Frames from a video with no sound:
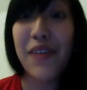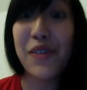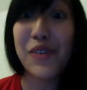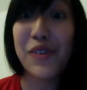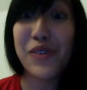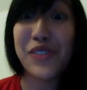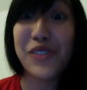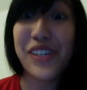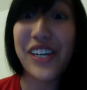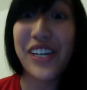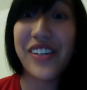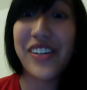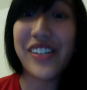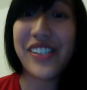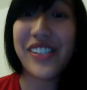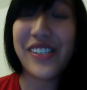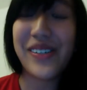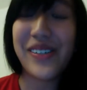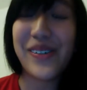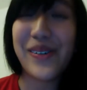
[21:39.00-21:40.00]
really angry
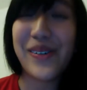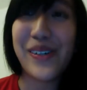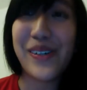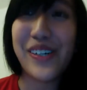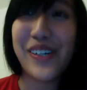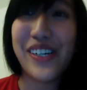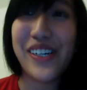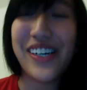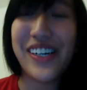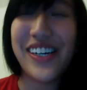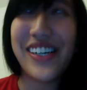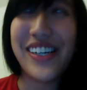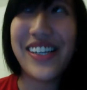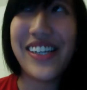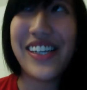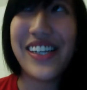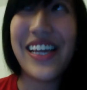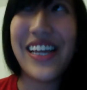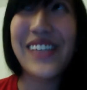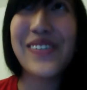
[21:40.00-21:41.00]
too.
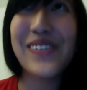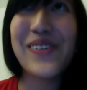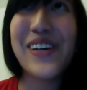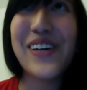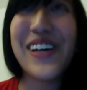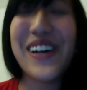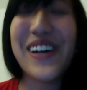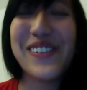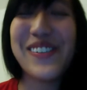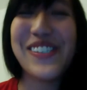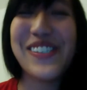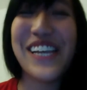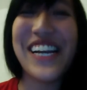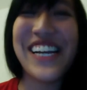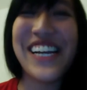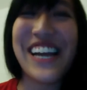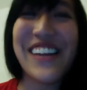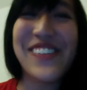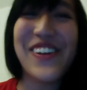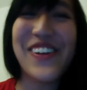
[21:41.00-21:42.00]
That's why I was like,
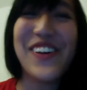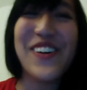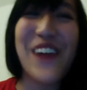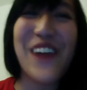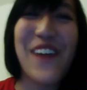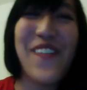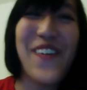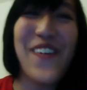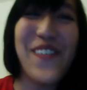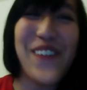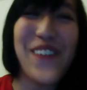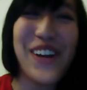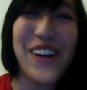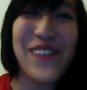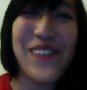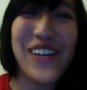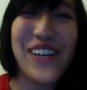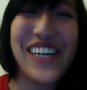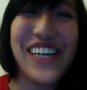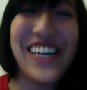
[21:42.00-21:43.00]
that's why I felt weird
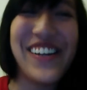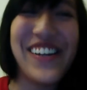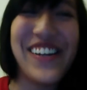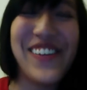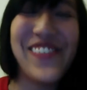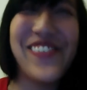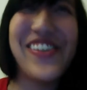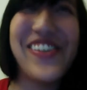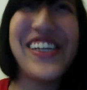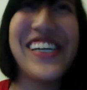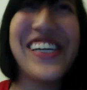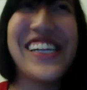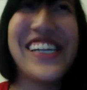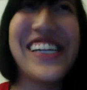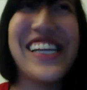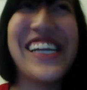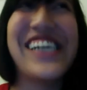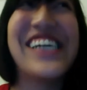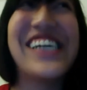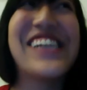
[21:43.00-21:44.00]
being in a freaking
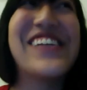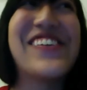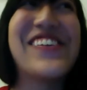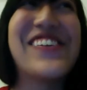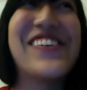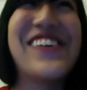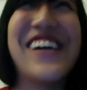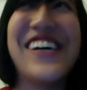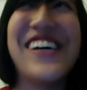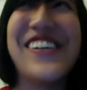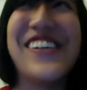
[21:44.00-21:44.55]
like the courthouse.